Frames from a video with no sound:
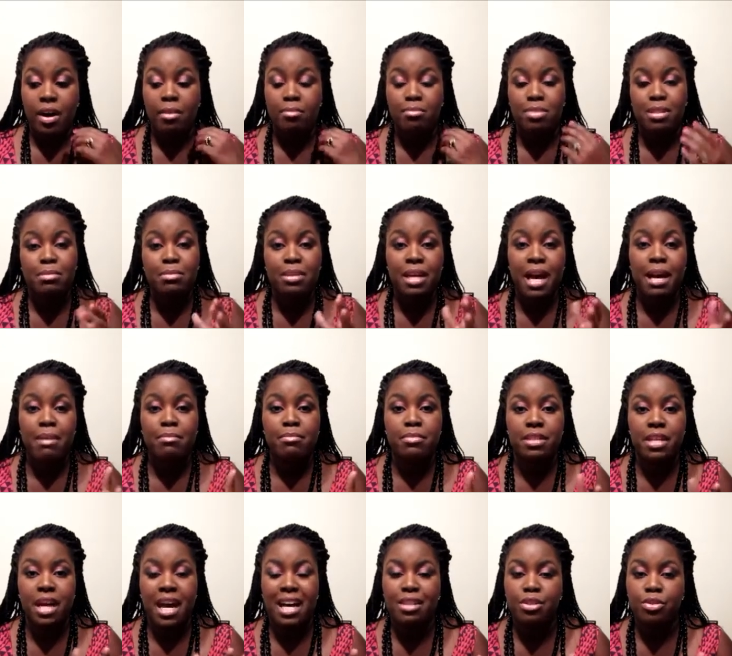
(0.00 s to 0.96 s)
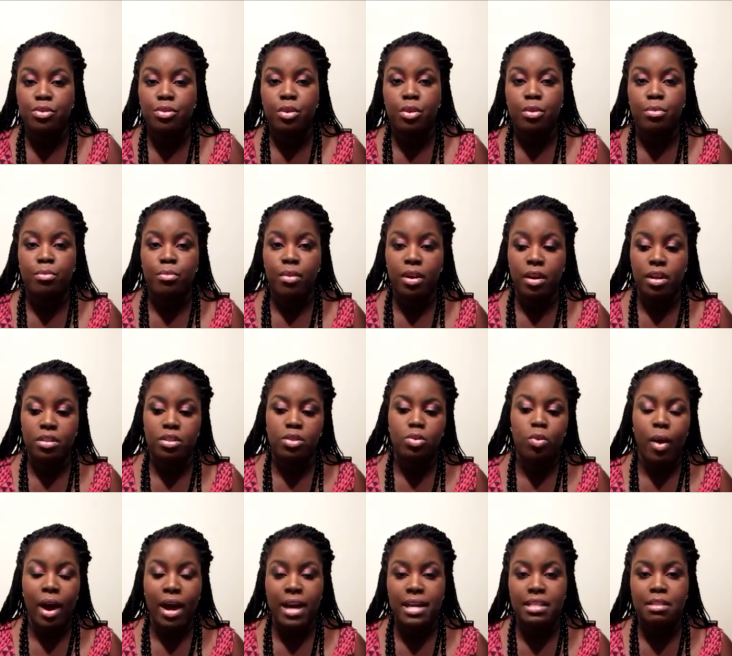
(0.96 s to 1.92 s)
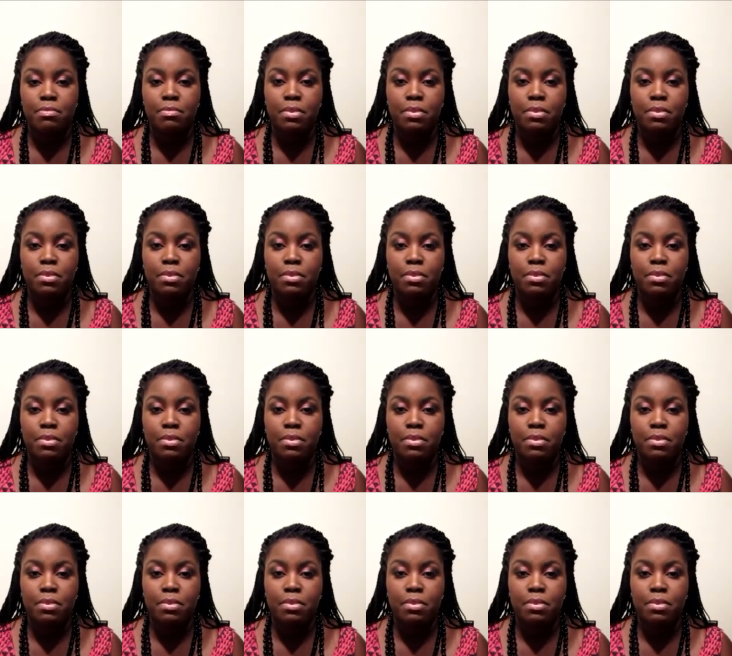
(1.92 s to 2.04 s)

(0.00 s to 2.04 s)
sometimes I do it twice,